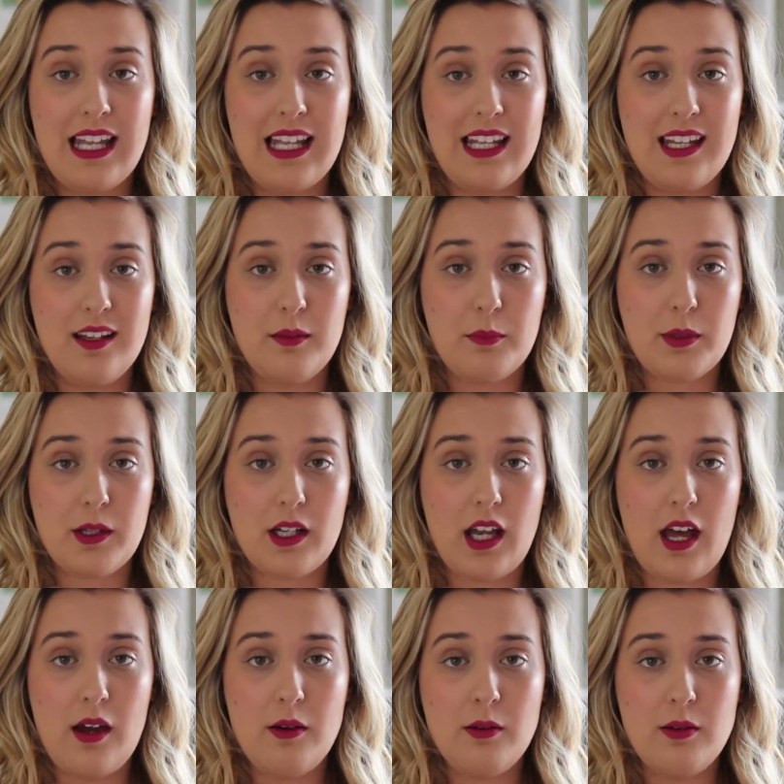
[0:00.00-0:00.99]
Lip
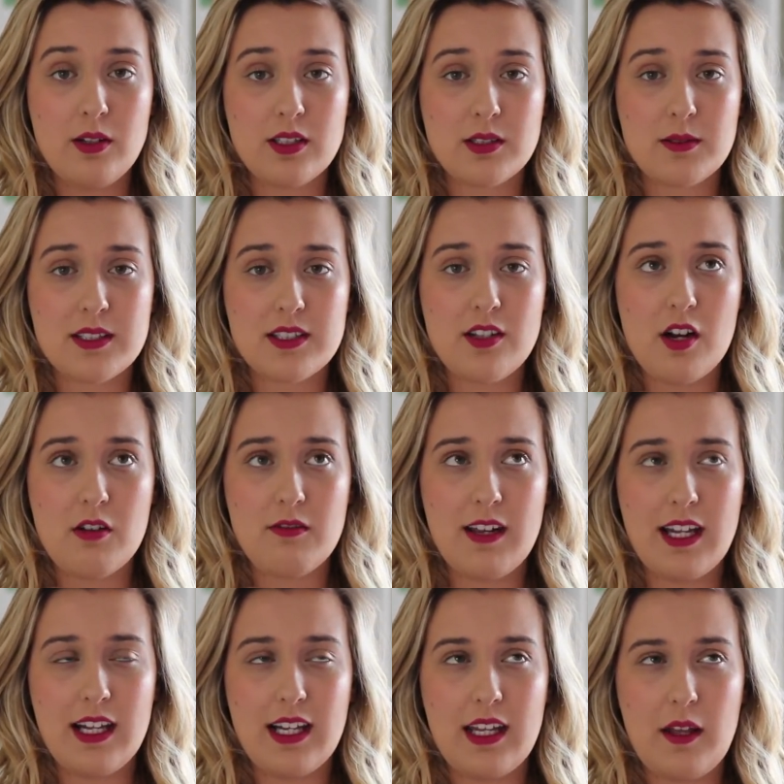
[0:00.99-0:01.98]
Glow. So it's not
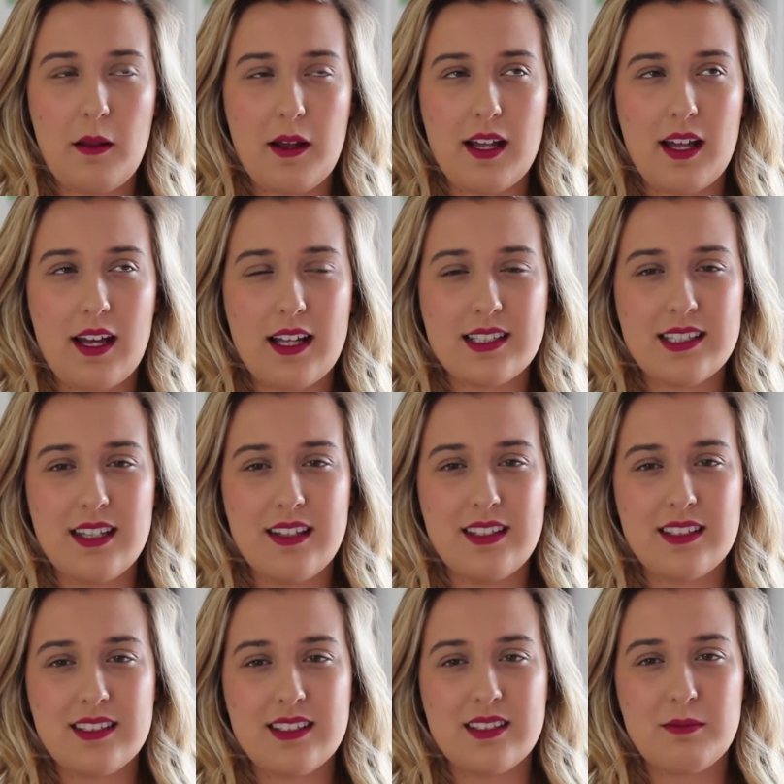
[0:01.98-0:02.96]
really, I'd say
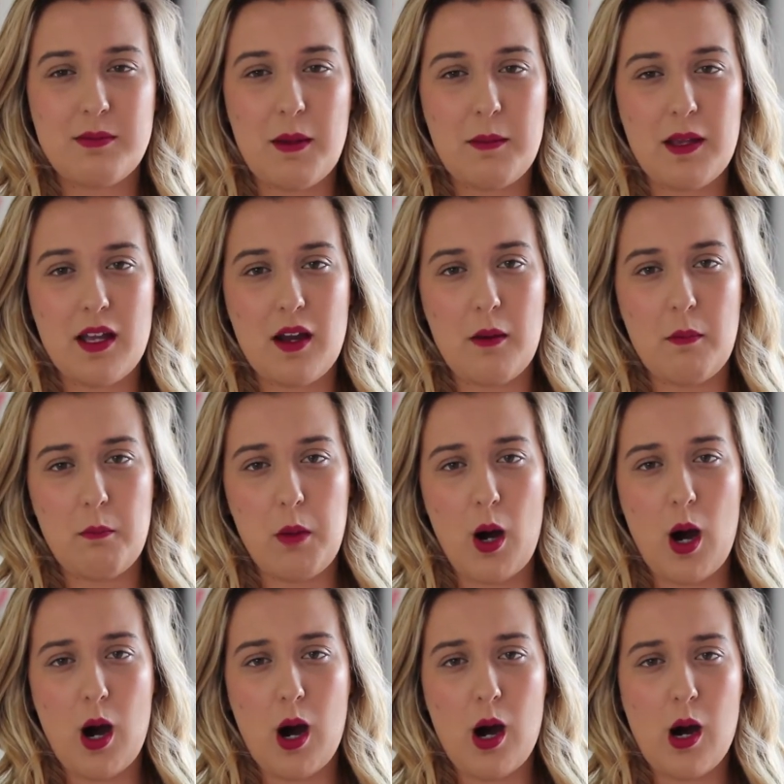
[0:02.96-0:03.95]
this is maybe a
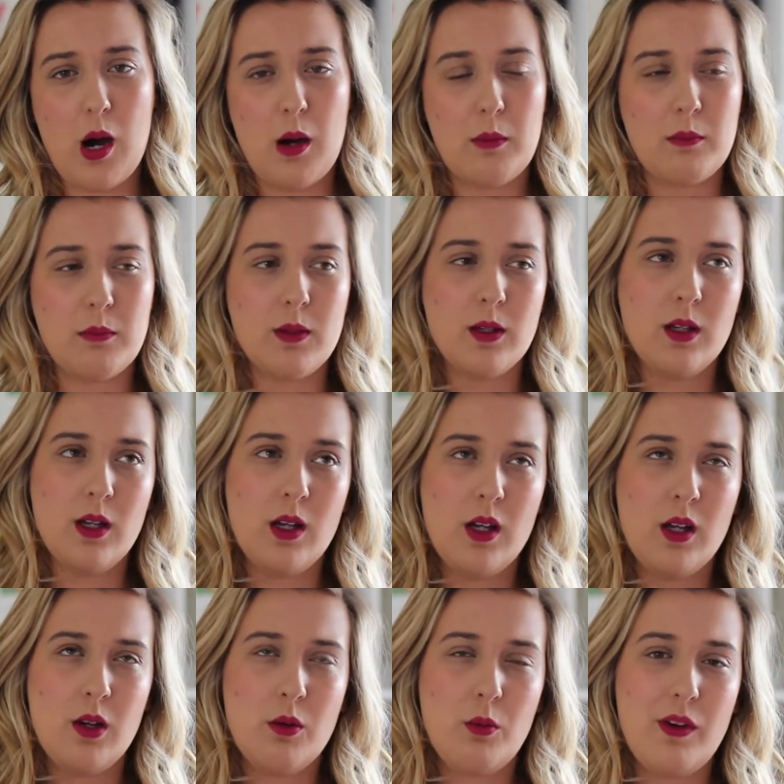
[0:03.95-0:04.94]
balm
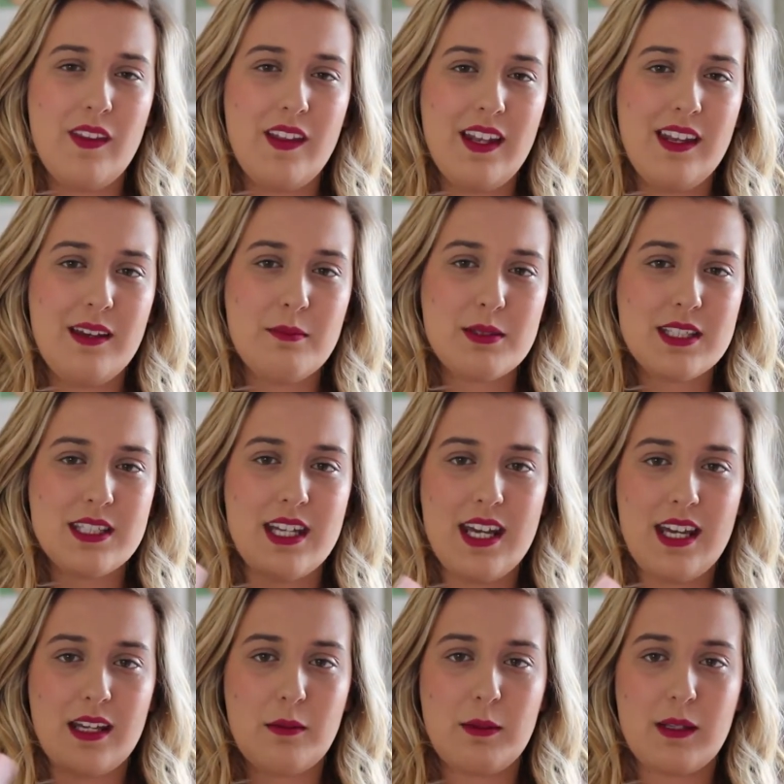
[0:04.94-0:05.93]
with a
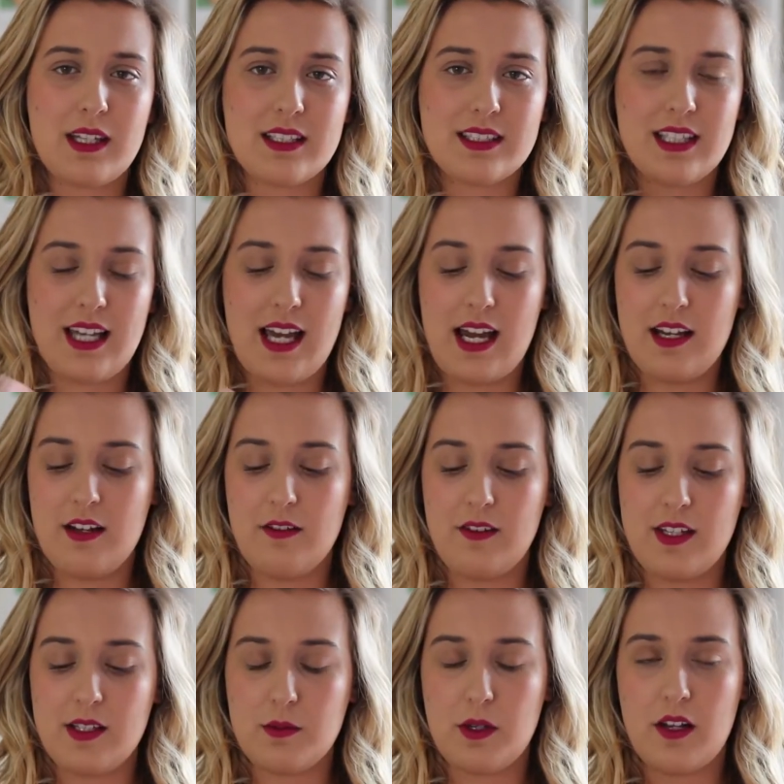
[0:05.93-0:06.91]
lipstick, because
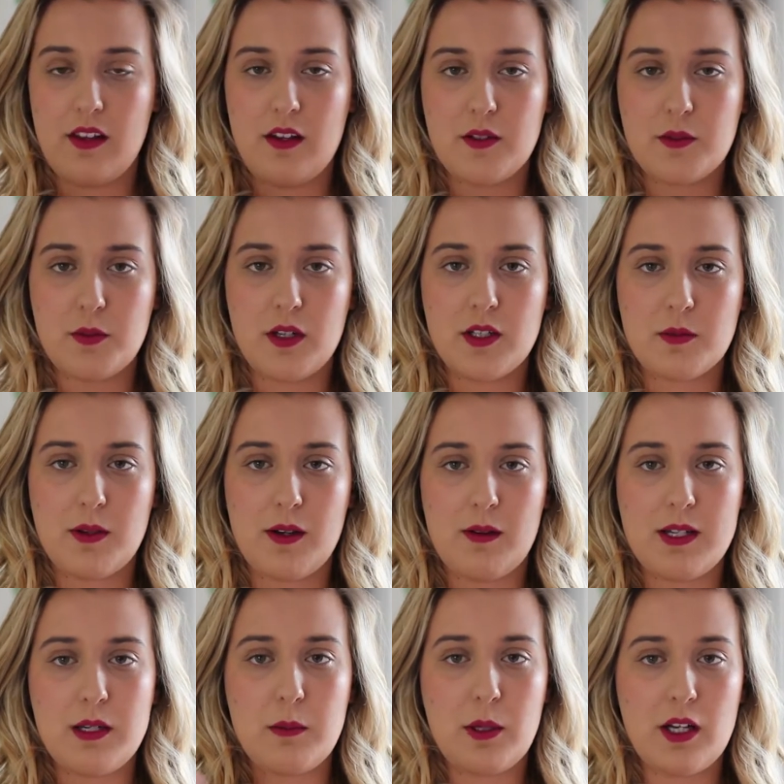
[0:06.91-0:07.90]
it's one of those ones where
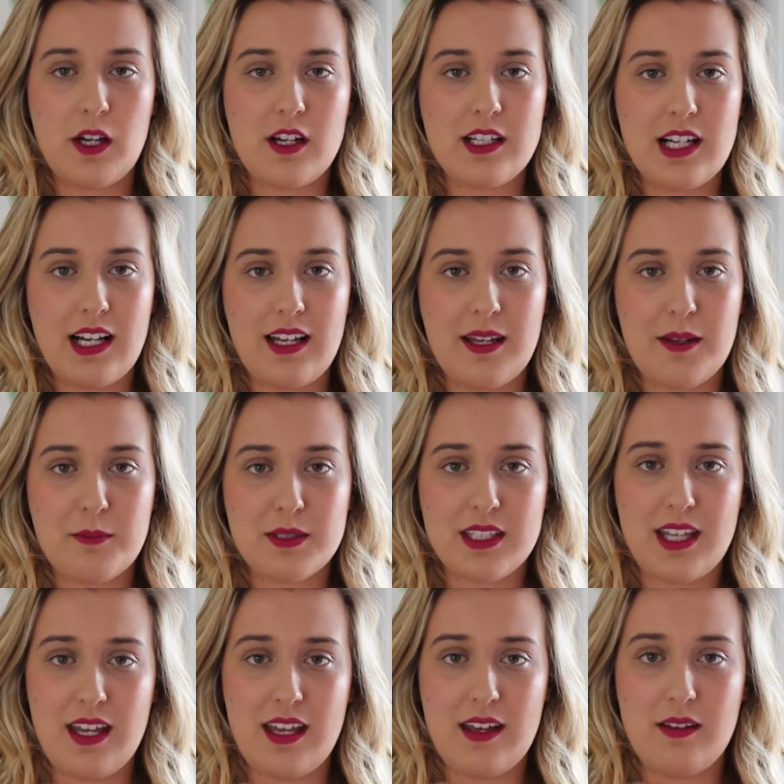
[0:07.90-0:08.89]
when you put it on your lips
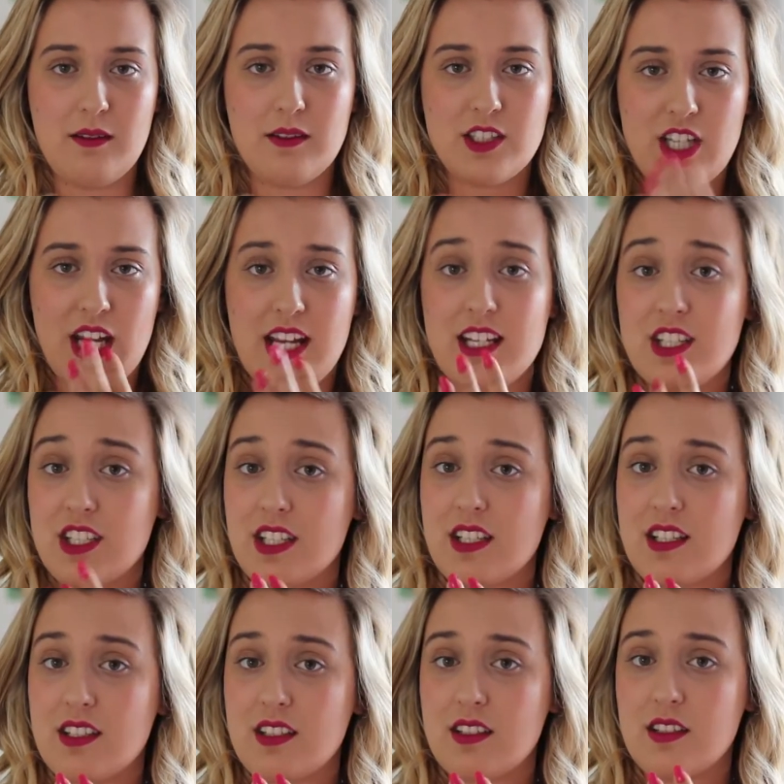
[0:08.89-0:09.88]
it
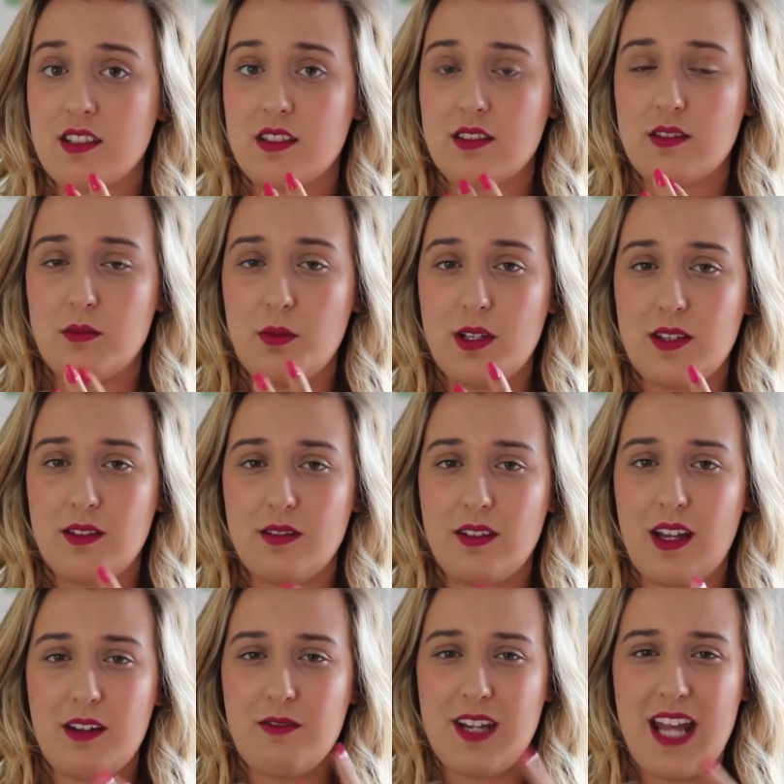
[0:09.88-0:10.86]
changes with,
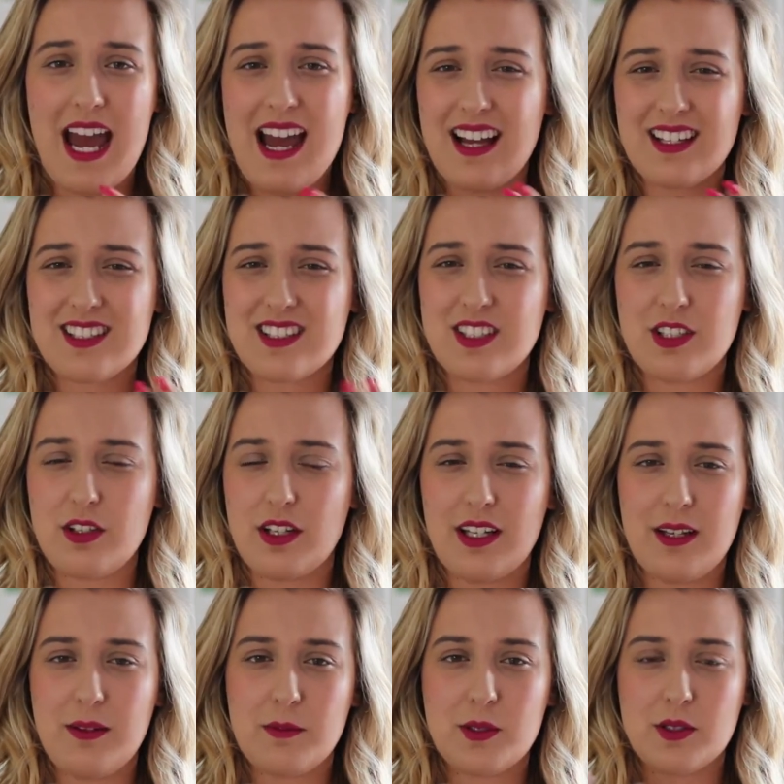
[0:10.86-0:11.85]
like, reacts to your
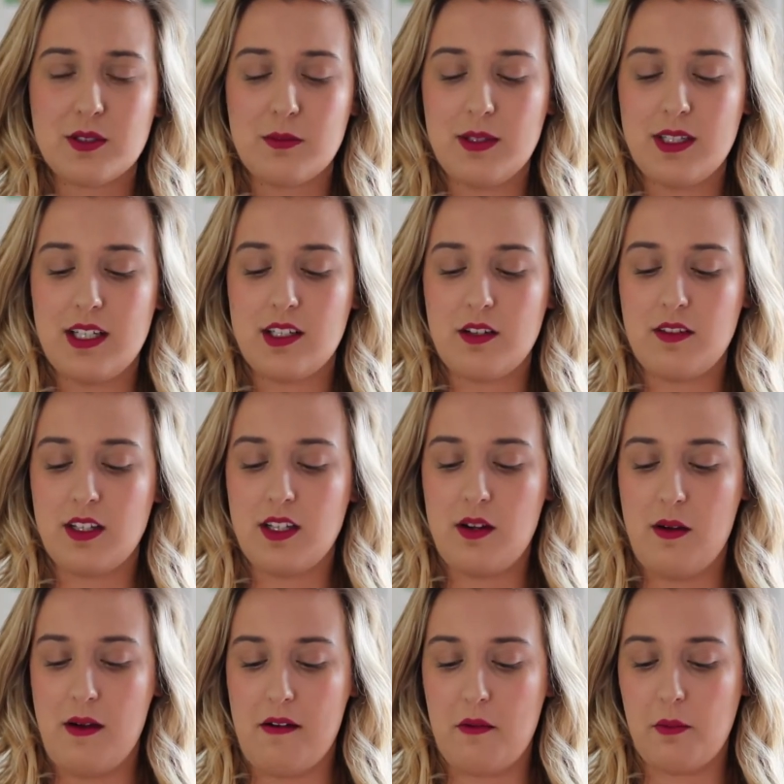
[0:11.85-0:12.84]
lips or something. I don't really
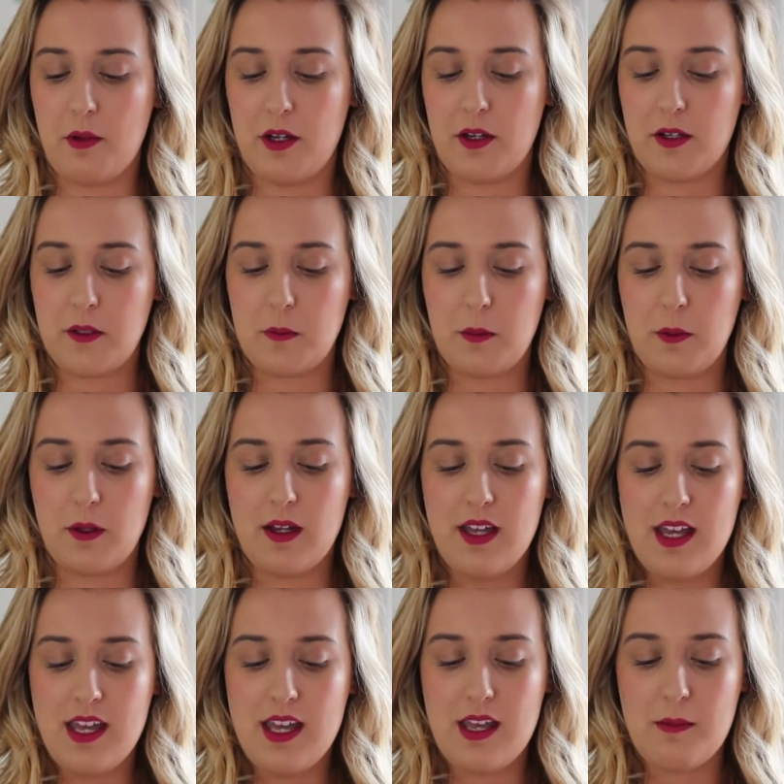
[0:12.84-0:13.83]
know how it works, but
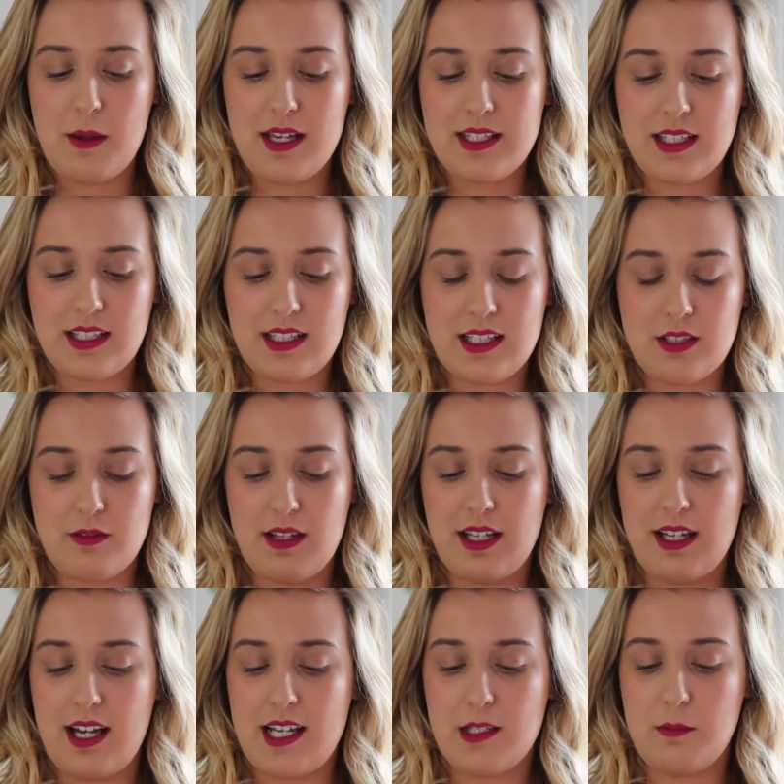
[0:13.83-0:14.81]
basically it's a
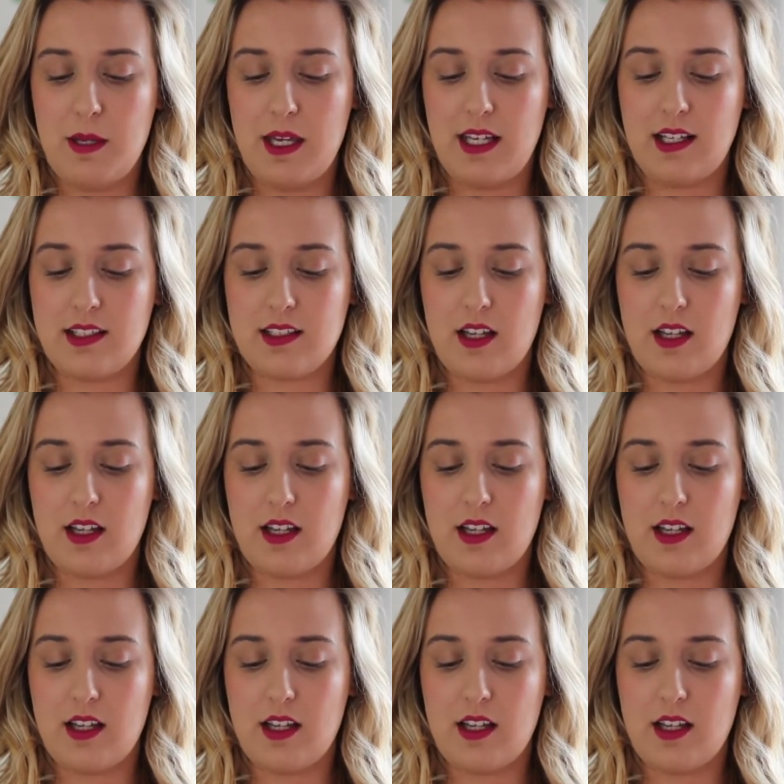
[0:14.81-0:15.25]
really nice pink.